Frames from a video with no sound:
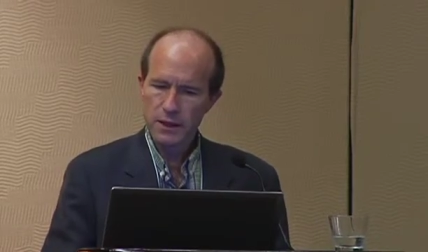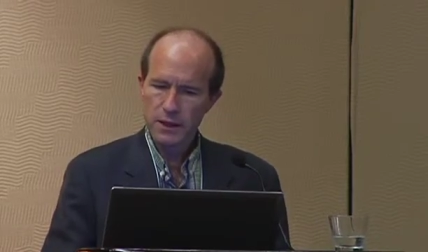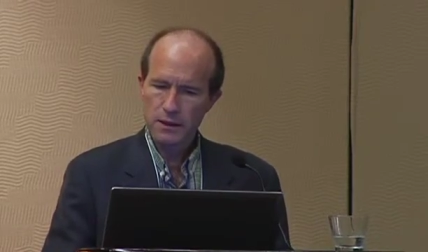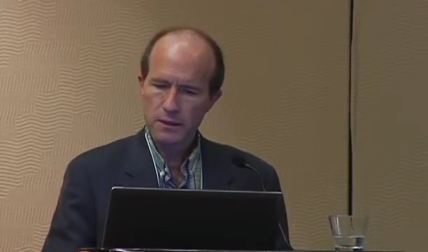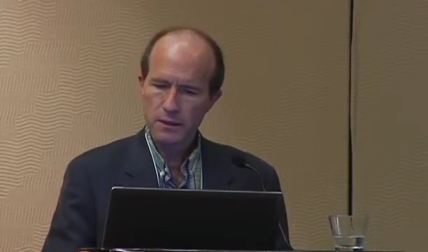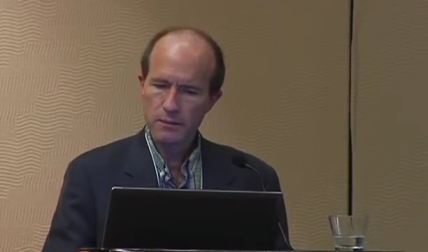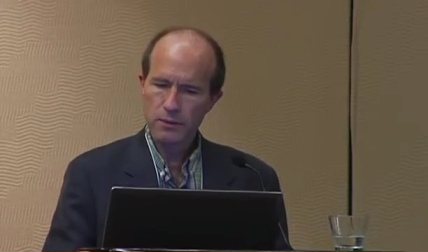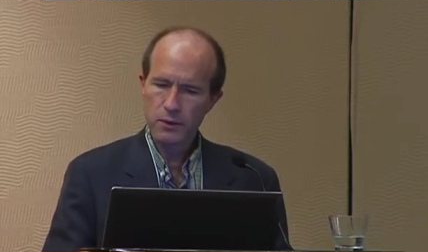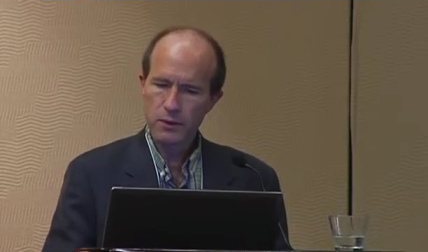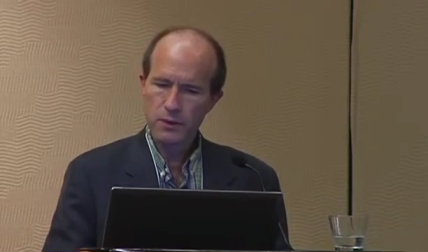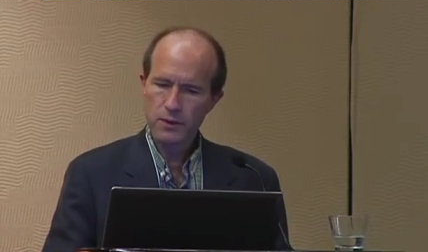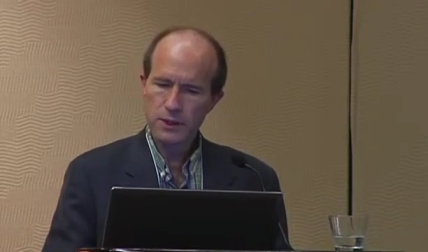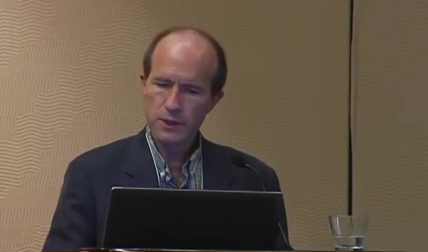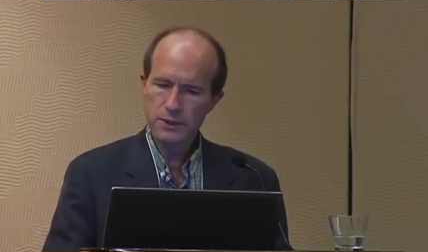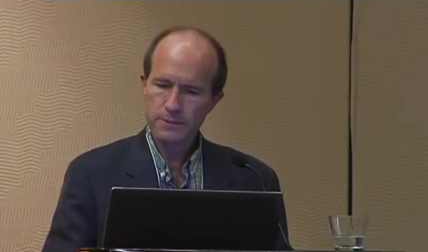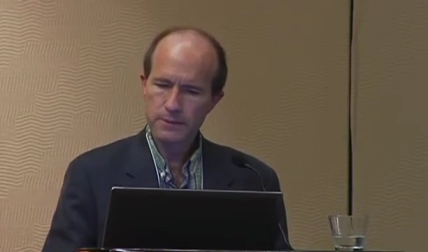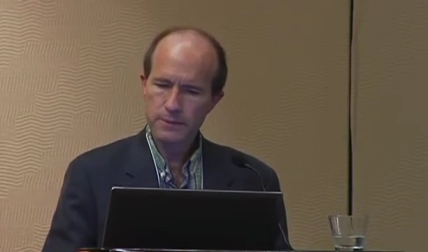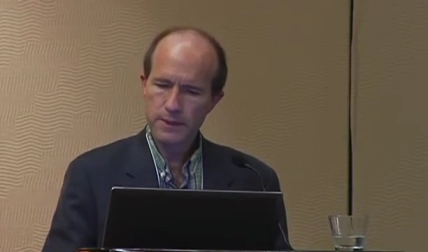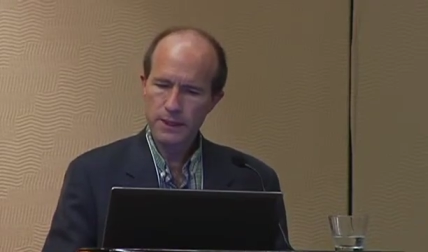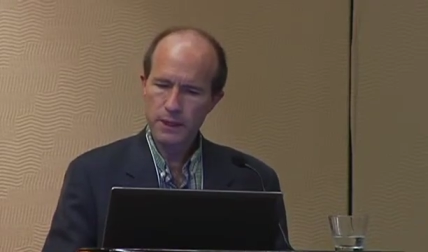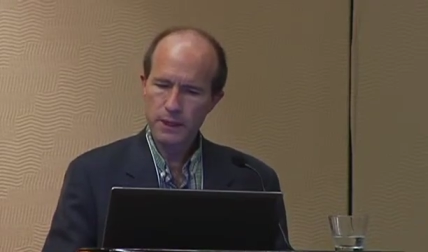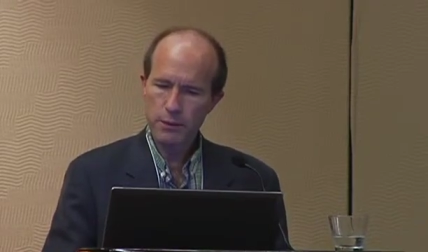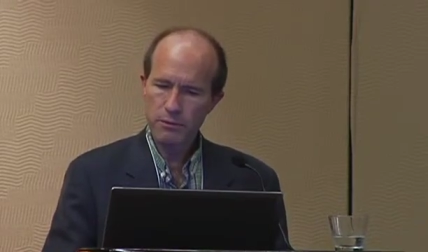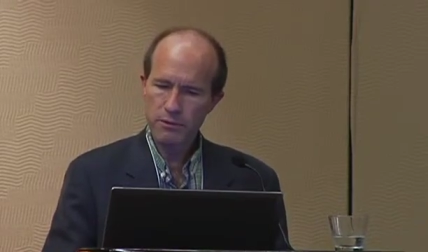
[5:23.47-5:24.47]
the bone has
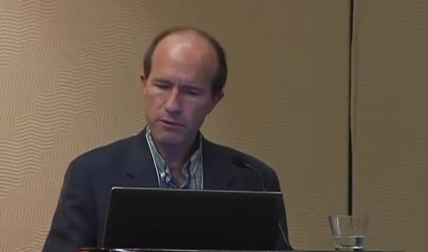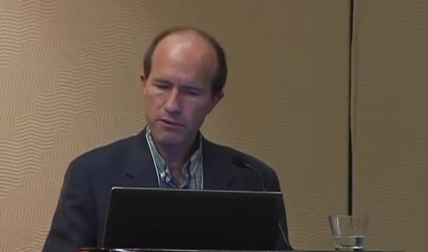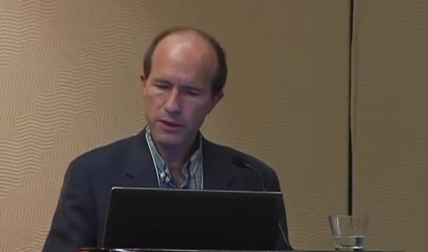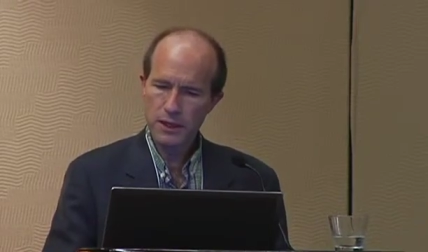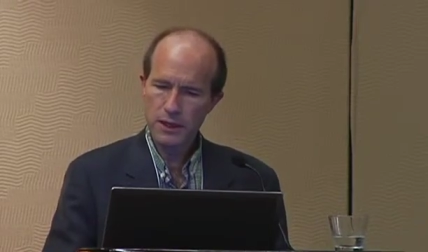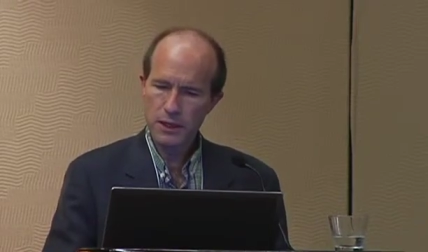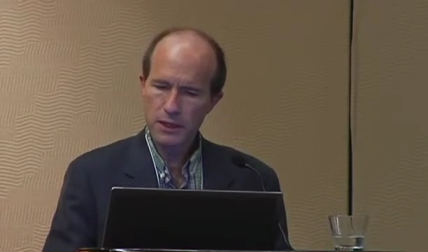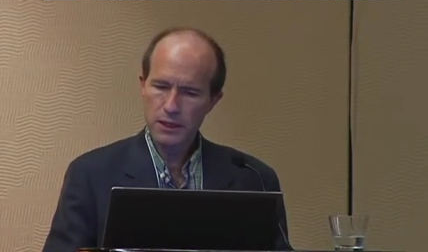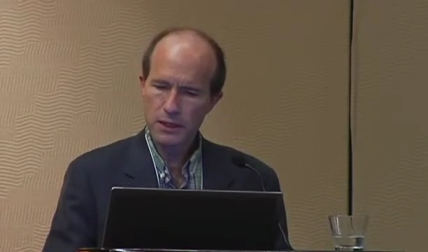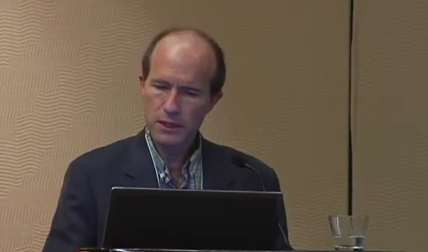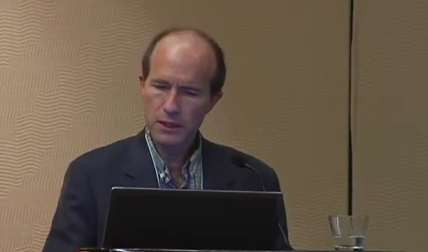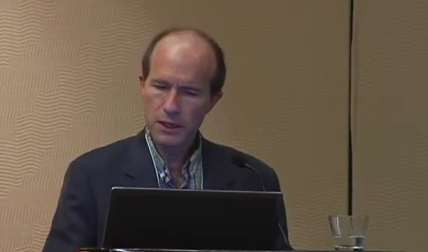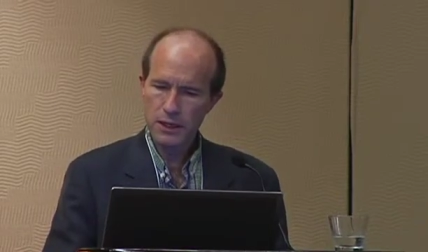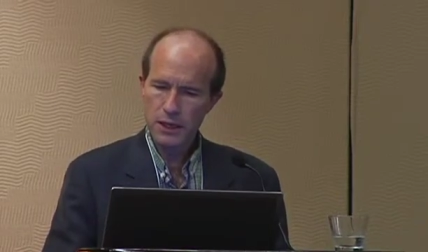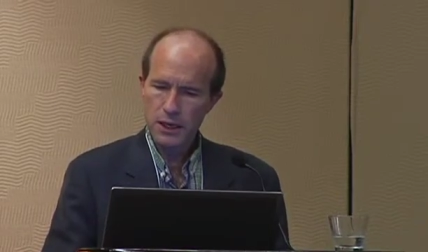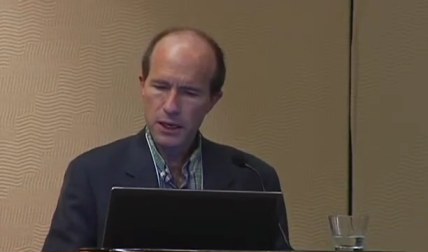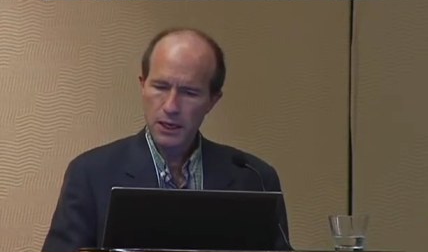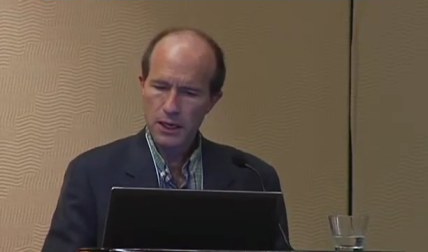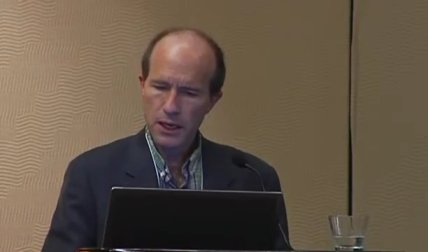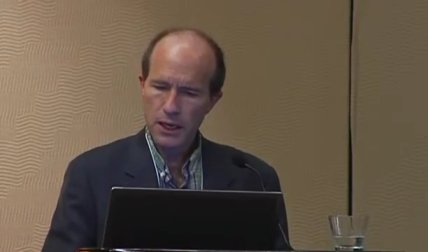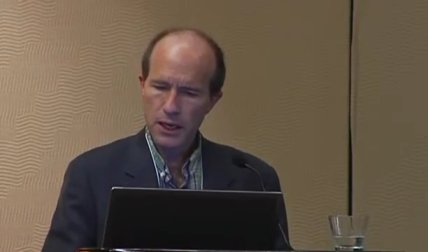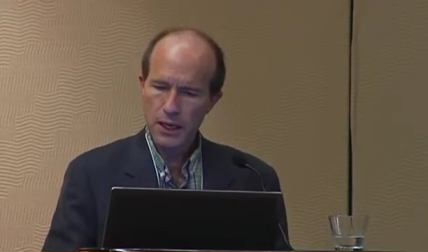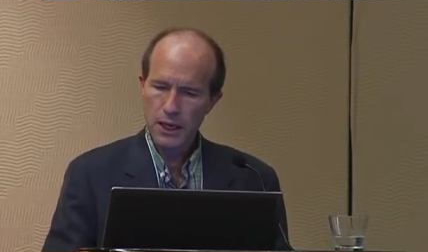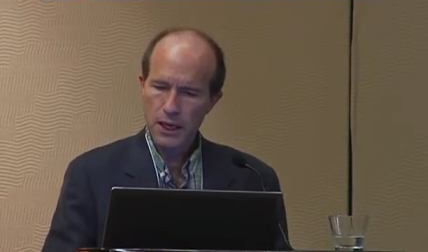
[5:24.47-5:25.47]
become thinned
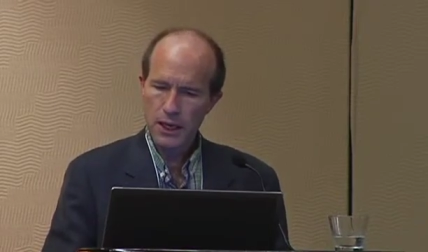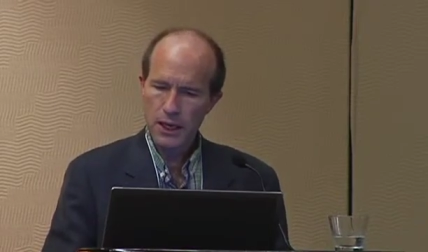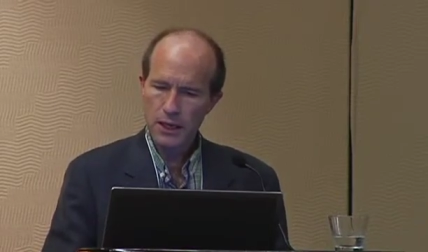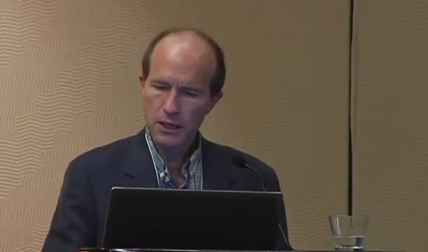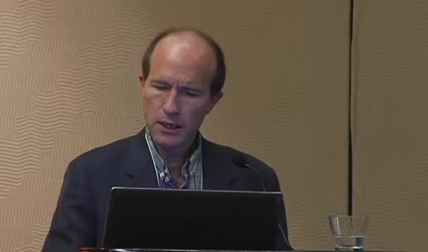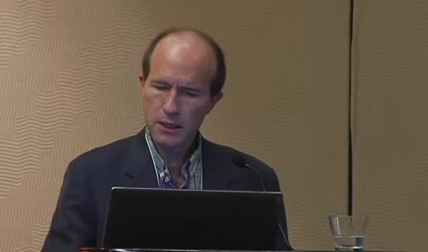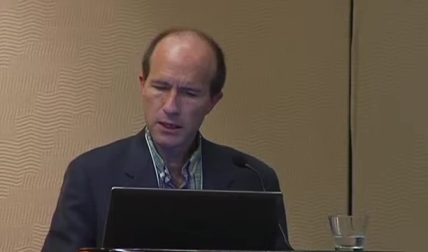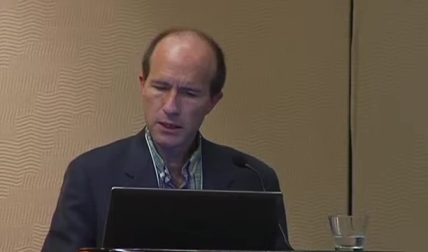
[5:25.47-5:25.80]
and